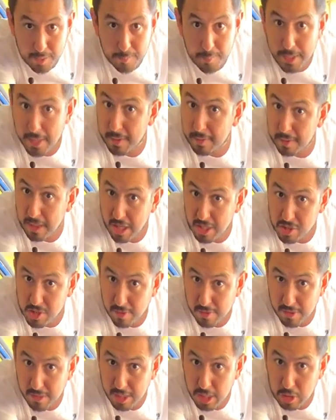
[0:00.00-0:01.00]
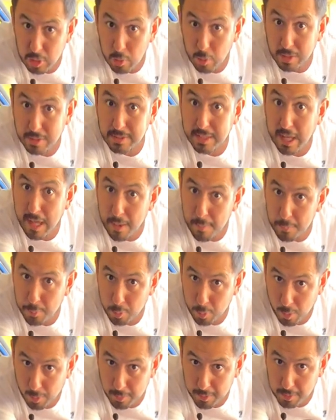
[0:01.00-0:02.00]
because that's just going to do a
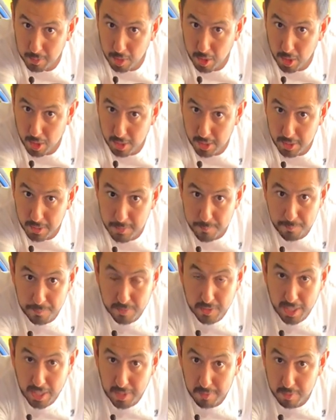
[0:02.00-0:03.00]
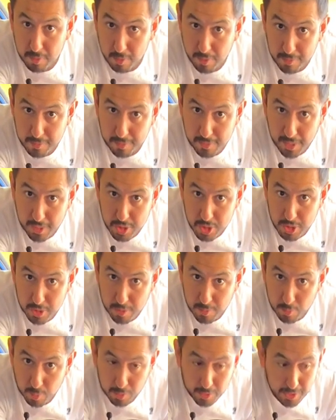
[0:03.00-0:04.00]
temporary lock. As soon as tension
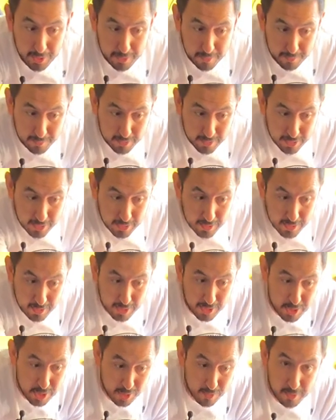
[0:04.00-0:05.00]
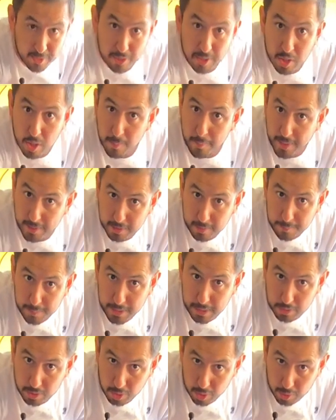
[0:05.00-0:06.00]
is released, it's just going to go back to being
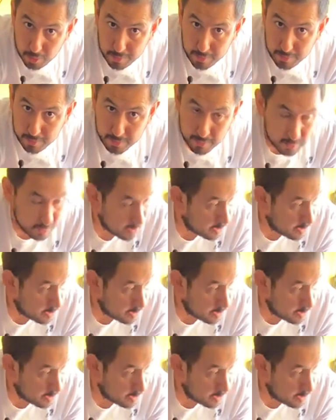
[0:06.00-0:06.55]
loose.